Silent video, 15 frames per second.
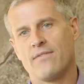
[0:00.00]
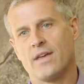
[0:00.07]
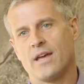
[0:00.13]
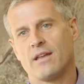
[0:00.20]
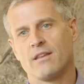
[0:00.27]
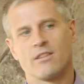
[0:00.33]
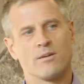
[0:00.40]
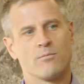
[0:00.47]

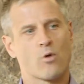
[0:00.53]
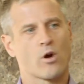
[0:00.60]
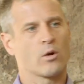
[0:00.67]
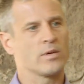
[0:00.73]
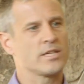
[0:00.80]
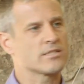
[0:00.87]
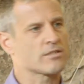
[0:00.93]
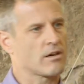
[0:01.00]
then the more
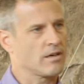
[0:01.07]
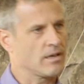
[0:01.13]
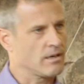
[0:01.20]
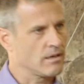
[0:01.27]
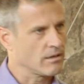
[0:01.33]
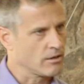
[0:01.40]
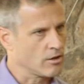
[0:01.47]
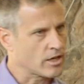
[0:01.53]
we
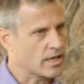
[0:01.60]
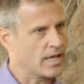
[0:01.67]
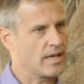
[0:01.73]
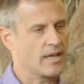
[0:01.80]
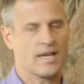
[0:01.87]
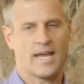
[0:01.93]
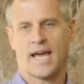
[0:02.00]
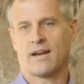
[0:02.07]
started
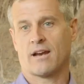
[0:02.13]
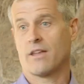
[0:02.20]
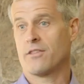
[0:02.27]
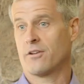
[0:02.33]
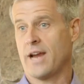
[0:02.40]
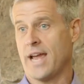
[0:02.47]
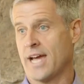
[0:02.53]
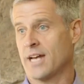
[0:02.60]
looking at
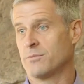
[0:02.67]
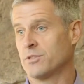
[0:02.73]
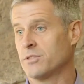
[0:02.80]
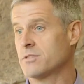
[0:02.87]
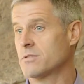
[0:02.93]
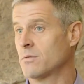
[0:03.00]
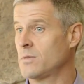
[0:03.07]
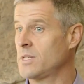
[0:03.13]
other
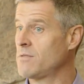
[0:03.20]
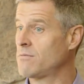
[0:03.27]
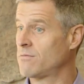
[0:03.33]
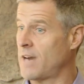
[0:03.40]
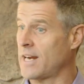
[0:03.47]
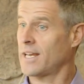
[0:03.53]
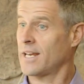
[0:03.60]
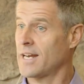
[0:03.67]
animals, we
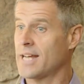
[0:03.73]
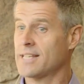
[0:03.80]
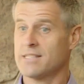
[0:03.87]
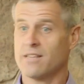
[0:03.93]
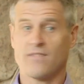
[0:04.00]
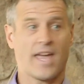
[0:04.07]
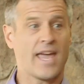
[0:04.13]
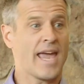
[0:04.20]
recognized
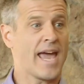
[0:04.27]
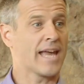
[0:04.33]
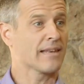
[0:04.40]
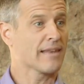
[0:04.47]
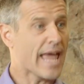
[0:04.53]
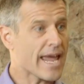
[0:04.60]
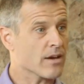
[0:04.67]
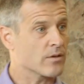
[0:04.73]
that they had
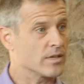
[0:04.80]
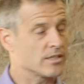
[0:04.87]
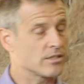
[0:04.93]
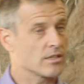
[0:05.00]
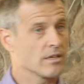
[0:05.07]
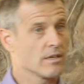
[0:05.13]
language.